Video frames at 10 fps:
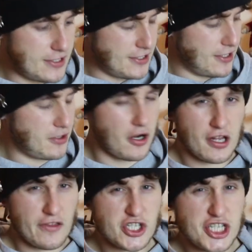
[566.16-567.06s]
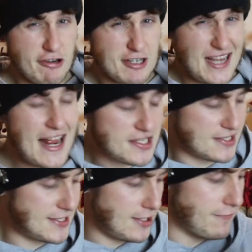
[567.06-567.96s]
you know, kind of like the sheer
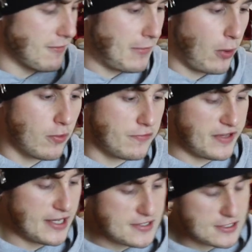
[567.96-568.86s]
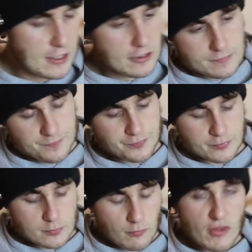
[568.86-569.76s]
intensity of the malt of this
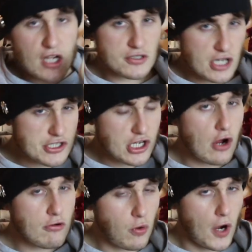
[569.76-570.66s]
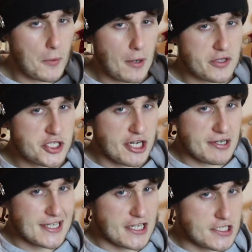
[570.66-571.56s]
does go quite well with the sheer
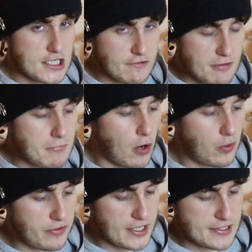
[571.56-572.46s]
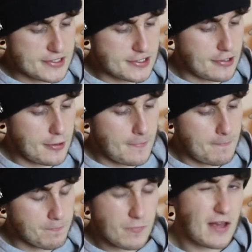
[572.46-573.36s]
intensity of the malt of this.
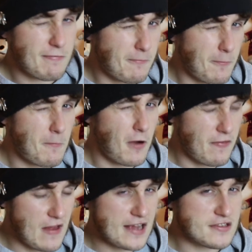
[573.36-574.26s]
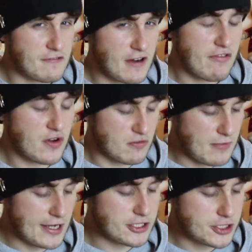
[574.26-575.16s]
That is a very good
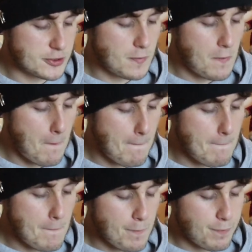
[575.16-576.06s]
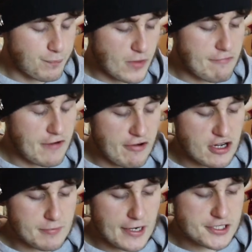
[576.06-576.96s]
match. Very
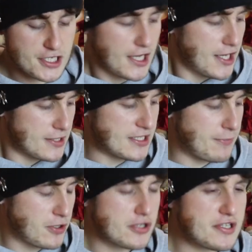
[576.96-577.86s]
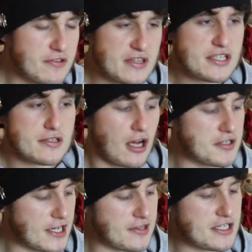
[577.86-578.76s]
good match. So because of this,
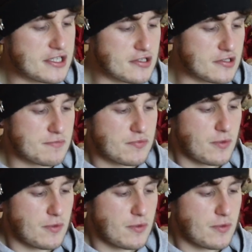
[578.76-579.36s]
I'd say this